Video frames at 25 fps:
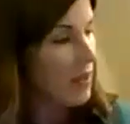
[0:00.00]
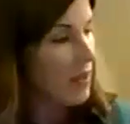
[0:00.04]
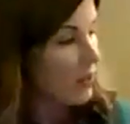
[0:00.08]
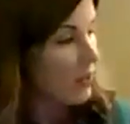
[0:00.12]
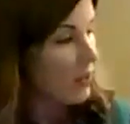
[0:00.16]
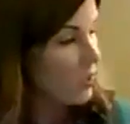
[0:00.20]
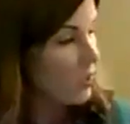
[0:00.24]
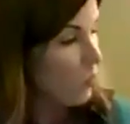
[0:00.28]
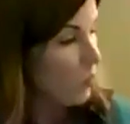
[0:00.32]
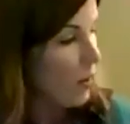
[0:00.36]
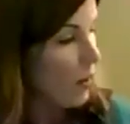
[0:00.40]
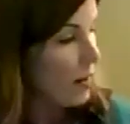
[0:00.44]
of
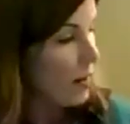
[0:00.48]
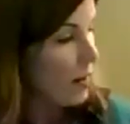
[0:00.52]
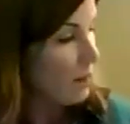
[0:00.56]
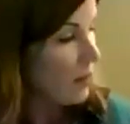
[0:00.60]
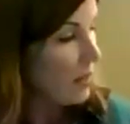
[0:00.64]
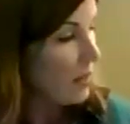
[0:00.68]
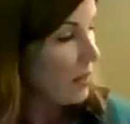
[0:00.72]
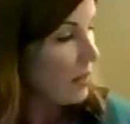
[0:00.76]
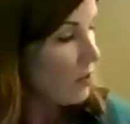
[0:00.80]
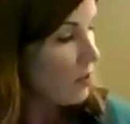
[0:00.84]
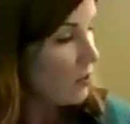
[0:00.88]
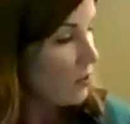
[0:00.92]
like
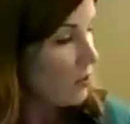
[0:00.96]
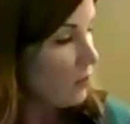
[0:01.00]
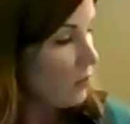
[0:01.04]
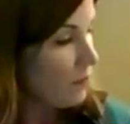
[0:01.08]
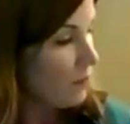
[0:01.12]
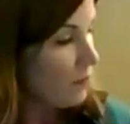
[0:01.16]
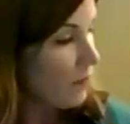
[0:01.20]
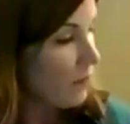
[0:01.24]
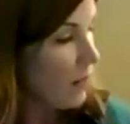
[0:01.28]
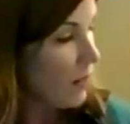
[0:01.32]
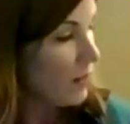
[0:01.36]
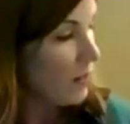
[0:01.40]
looking onto
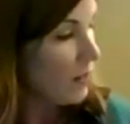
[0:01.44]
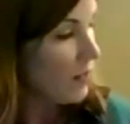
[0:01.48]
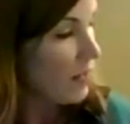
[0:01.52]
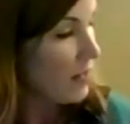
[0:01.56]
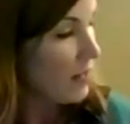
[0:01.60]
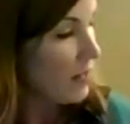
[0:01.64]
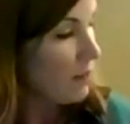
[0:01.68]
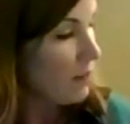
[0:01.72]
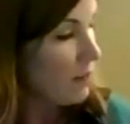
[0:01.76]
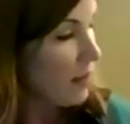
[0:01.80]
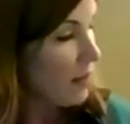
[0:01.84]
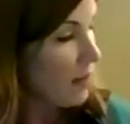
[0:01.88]
the
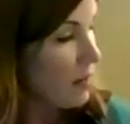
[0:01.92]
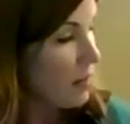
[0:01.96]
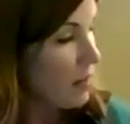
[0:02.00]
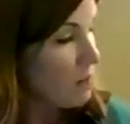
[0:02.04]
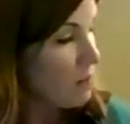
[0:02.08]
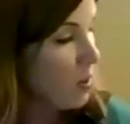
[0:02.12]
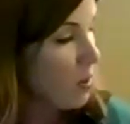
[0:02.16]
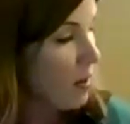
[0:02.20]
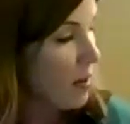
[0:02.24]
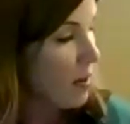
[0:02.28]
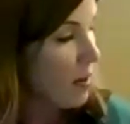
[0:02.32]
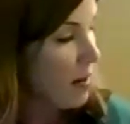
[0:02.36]
camera.
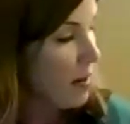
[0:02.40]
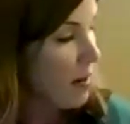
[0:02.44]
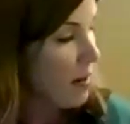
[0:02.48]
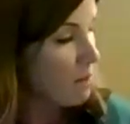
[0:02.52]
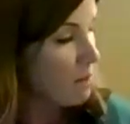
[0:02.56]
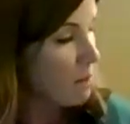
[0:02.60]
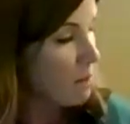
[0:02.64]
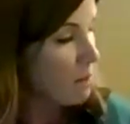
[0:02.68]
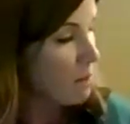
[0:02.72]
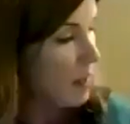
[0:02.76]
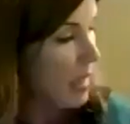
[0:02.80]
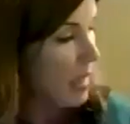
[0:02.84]
So what I'm
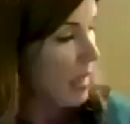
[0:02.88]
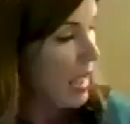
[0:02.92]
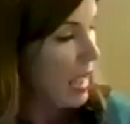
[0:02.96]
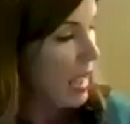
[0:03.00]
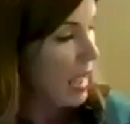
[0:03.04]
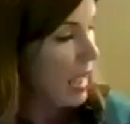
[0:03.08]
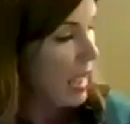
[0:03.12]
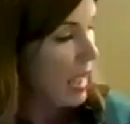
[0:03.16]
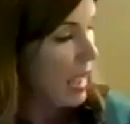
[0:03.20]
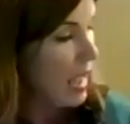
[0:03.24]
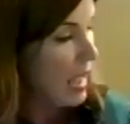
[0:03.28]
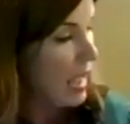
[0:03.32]
gonna do
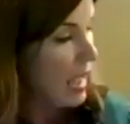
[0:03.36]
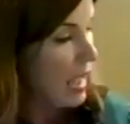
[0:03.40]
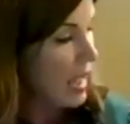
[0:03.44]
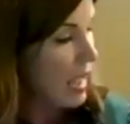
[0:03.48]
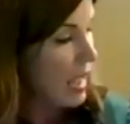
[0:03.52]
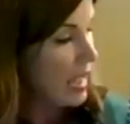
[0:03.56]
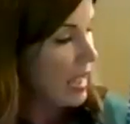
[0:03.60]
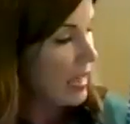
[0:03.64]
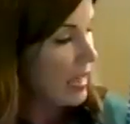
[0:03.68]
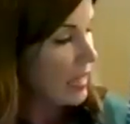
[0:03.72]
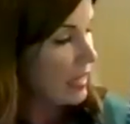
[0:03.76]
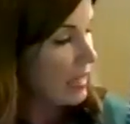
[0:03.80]
first is
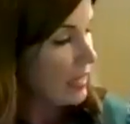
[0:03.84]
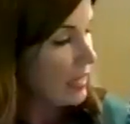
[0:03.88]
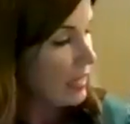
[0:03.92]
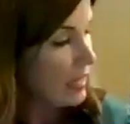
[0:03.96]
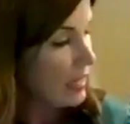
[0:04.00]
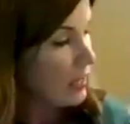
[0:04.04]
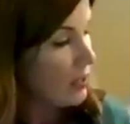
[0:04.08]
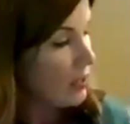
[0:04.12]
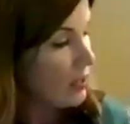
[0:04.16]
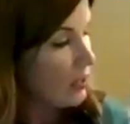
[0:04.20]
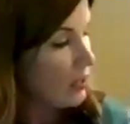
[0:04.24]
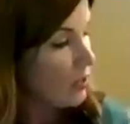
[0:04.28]
I'm gonna
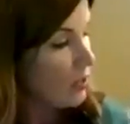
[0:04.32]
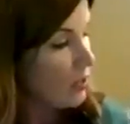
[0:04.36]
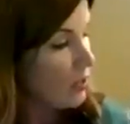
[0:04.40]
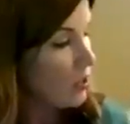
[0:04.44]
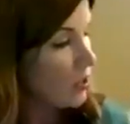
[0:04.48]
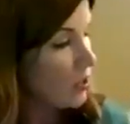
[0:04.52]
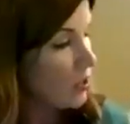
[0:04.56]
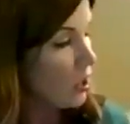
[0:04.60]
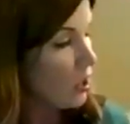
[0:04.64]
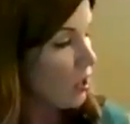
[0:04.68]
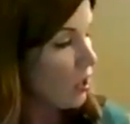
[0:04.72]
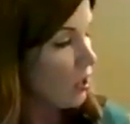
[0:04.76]
put a
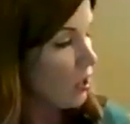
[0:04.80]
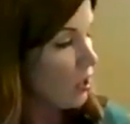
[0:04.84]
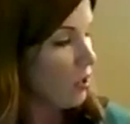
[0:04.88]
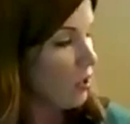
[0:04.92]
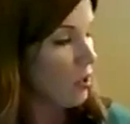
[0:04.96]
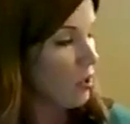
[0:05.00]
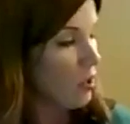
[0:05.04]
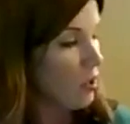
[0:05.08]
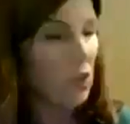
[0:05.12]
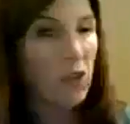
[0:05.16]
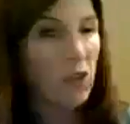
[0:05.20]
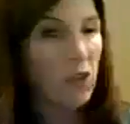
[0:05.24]

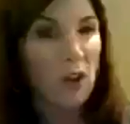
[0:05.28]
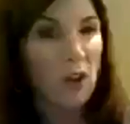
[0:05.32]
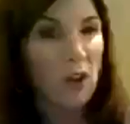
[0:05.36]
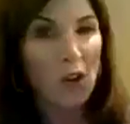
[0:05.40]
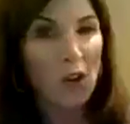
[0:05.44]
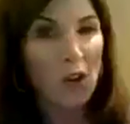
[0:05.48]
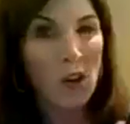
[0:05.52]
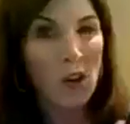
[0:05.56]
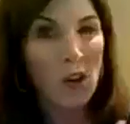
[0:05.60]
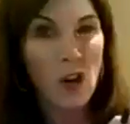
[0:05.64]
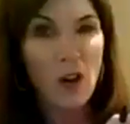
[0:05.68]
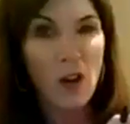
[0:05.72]

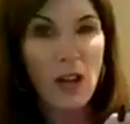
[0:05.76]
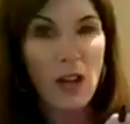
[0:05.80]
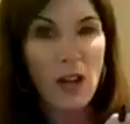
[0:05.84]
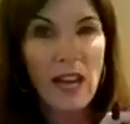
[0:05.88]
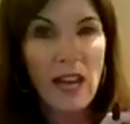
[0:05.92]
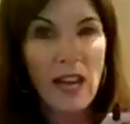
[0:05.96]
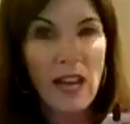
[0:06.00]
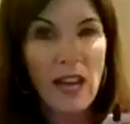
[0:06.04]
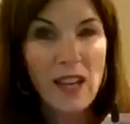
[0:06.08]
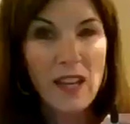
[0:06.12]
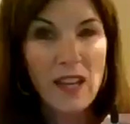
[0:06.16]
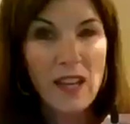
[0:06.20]
big
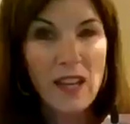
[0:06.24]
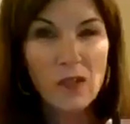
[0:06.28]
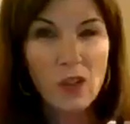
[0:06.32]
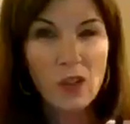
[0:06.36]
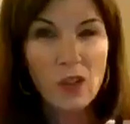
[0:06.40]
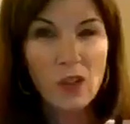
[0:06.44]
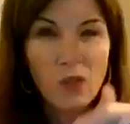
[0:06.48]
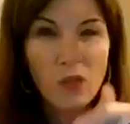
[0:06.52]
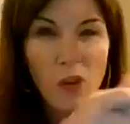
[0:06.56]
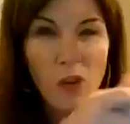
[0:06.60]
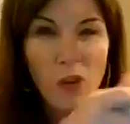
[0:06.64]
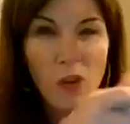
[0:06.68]

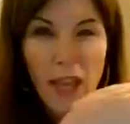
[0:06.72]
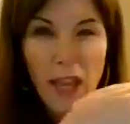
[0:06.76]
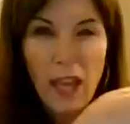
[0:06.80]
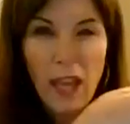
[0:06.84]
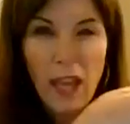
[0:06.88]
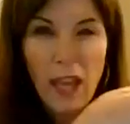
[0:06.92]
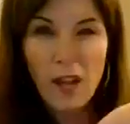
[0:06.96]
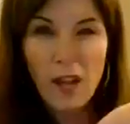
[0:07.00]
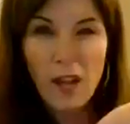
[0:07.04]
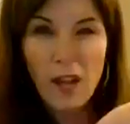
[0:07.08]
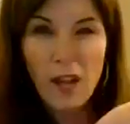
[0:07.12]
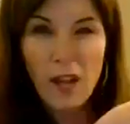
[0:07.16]

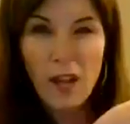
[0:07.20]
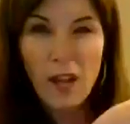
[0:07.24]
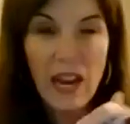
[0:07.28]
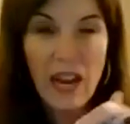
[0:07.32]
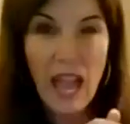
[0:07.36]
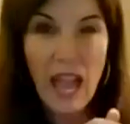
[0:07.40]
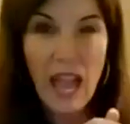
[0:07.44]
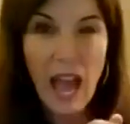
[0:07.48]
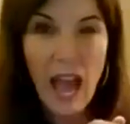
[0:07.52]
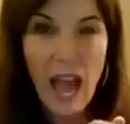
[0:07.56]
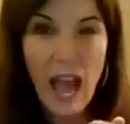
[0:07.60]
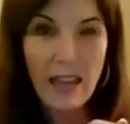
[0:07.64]
circle,
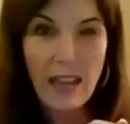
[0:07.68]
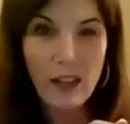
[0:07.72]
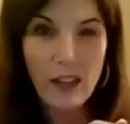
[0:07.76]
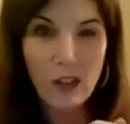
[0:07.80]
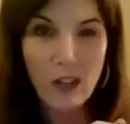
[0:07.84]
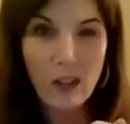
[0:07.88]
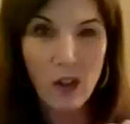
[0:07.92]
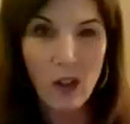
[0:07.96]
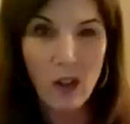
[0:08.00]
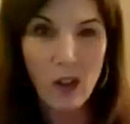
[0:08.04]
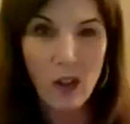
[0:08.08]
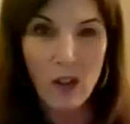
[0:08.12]
kind of
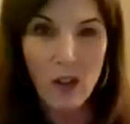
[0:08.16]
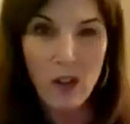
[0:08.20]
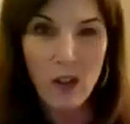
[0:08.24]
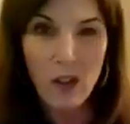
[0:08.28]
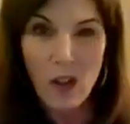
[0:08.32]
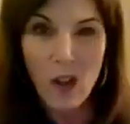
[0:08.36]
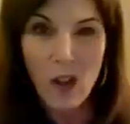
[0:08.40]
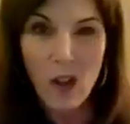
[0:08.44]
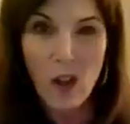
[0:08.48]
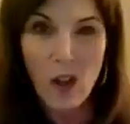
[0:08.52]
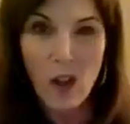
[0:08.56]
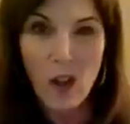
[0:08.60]

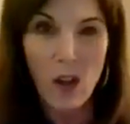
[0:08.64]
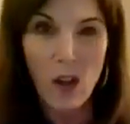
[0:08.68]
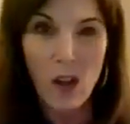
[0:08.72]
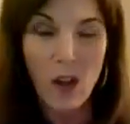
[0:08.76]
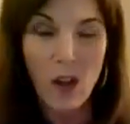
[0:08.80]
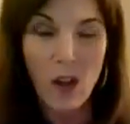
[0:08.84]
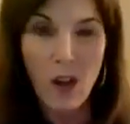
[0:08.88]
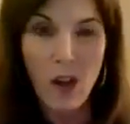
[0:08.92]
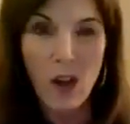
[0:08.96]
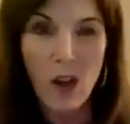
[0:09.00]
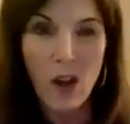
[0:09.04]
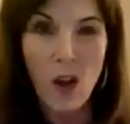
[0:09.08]
crooked on a
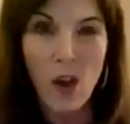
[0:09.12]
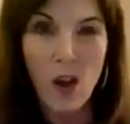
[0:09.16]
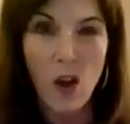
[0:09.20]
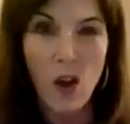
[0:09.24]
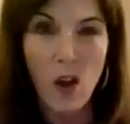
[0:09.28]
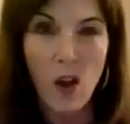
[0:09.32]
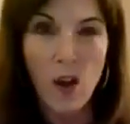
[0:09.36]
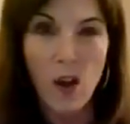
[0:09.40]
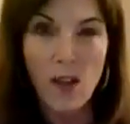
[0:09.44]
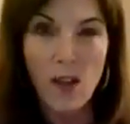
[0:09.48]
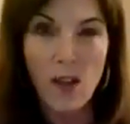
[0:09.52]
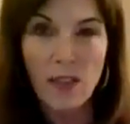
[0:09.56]

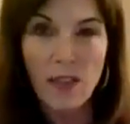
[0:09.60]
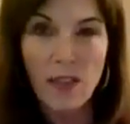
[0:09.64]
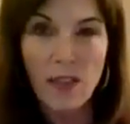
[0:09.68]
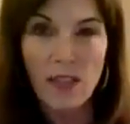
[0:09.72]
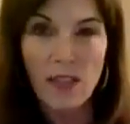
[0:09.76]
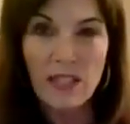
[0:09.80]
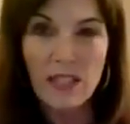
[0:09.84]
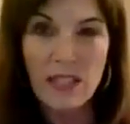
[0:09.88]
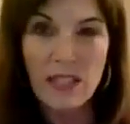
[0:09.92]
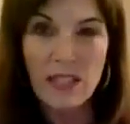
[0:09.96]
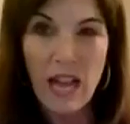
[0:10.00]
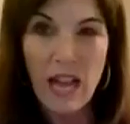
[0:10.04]
diagonal
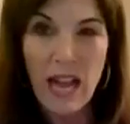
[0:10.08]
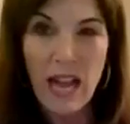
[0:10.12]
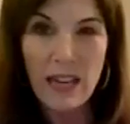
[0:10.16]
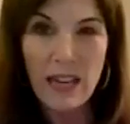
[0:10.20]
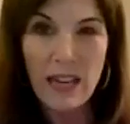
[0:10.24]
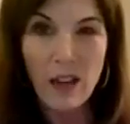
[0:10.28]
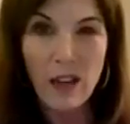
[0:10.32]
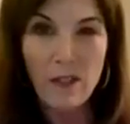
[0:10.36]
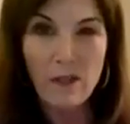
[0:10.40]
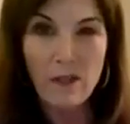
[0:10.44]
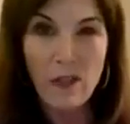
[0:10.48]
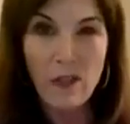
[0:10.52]

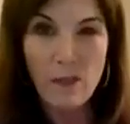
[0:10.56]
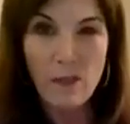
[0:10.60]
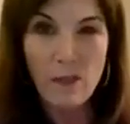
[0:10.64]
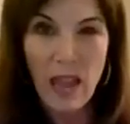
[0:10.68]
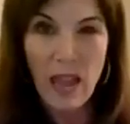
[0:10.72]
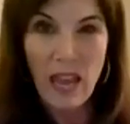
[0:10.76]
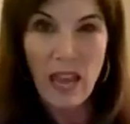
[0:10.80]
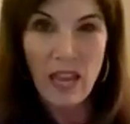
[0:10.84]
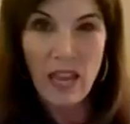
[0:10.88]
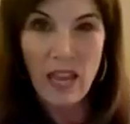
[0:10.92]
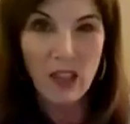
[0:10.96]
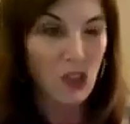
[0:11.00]
on the
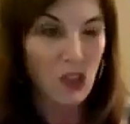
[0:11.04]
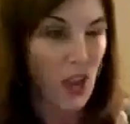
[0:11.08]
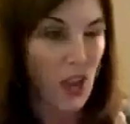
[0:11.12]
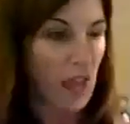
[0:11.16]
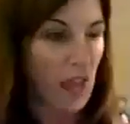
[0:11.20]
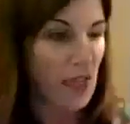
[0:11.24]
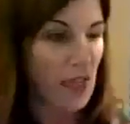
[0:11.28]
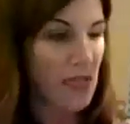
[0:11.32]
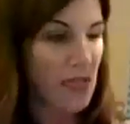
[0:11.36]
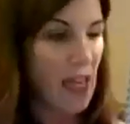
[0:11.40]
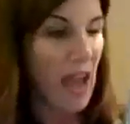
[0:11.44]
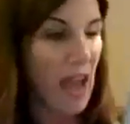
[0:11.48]
side
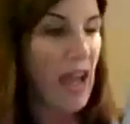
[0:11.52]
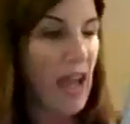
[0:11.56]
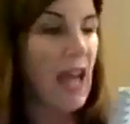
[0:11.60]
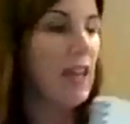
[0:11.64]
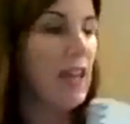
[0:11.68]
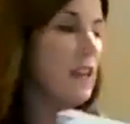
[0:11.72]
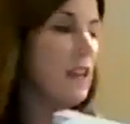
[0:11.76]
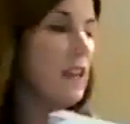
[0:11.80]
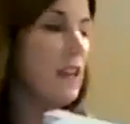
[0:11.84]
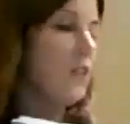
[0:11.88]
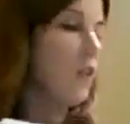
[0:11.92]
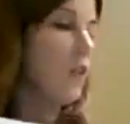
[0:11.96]
of the
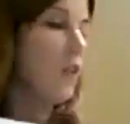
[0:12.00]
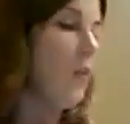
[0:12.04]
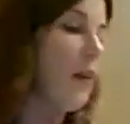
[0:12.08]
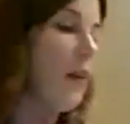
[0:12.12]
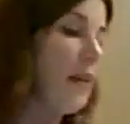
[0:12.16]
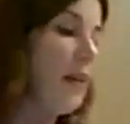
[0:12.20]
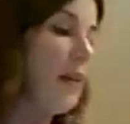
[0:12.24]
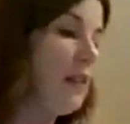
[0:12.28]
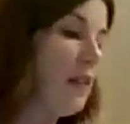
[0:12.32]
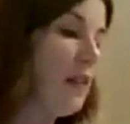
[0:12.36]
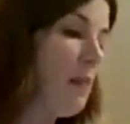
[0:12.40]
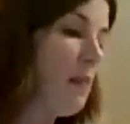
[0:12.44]
page.
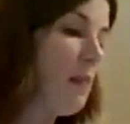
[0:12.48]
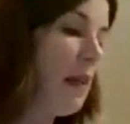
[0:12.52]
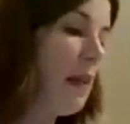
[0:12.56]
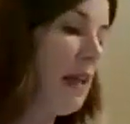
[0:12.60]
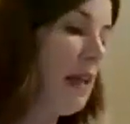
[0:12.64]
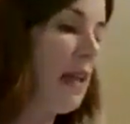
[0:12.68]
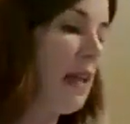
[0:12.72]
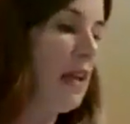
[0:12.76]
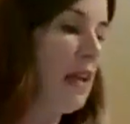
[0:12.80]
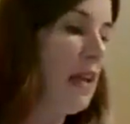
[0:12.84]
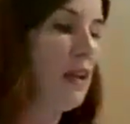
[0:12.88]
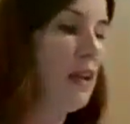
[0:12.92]
And
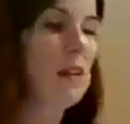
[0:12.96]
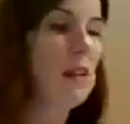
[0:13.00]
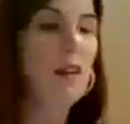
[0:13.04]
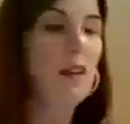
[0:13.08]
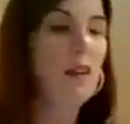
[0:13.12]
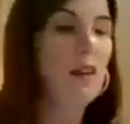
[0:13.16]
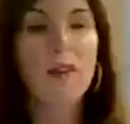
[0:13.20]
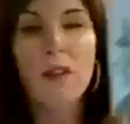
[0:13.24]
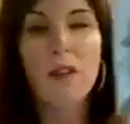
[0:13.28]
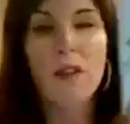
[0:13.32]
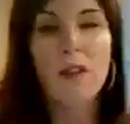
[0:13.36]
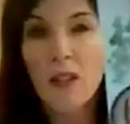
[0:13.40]
that is
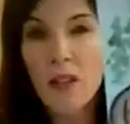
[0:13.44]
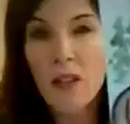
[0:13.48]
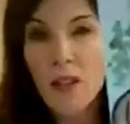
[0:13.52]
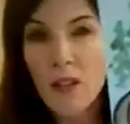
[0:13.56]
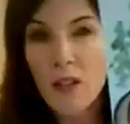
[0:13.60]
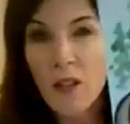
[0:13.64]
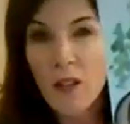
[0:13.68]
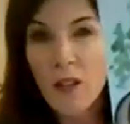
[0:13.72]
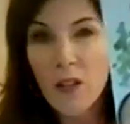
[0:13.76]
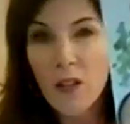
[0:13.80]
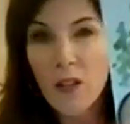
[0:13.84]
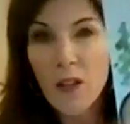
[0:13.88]
going to
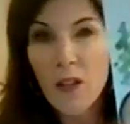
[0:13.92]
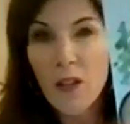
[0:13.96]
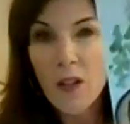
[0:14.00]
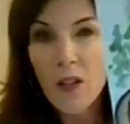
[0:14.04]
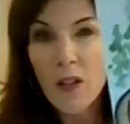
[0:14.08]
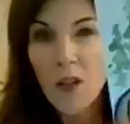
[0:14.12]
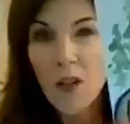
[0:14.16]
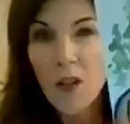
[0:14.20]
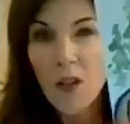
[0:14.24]
be